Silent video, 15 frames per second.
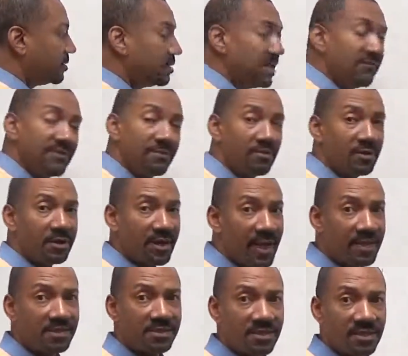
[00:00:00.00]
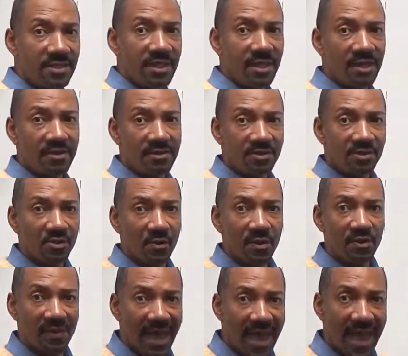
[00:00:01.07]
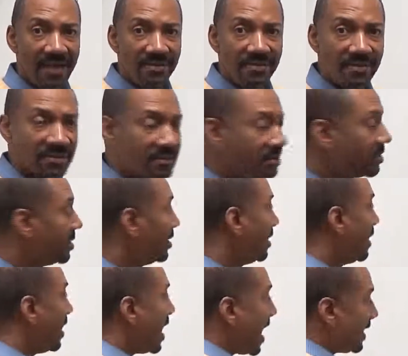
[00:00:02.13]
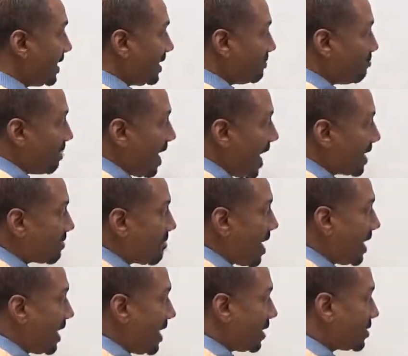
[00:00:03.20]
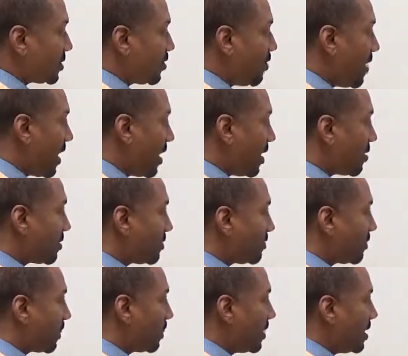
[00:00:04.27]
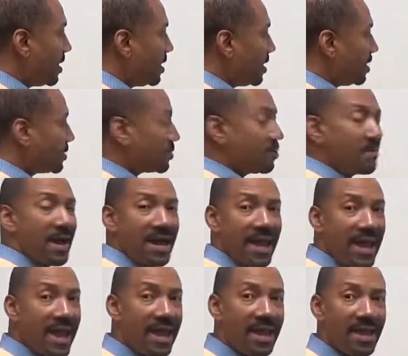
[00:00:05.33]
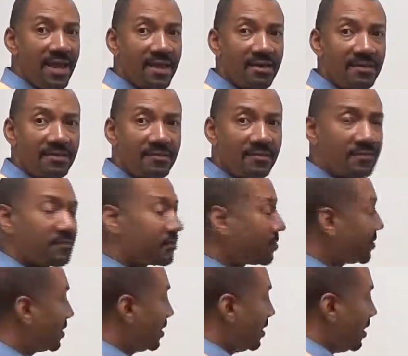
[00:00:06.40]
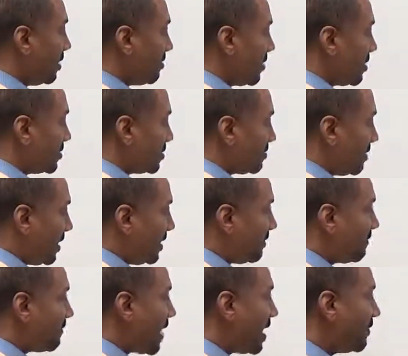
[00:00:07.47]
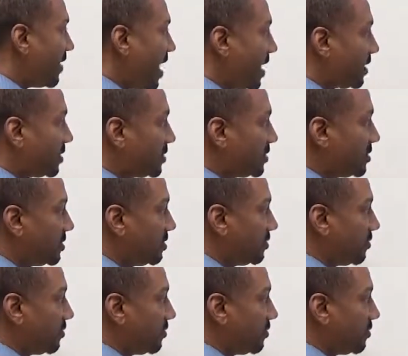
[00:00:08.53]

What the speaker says: If I put an x in there and square that, I get back my x squared. So my a appears to be 5x.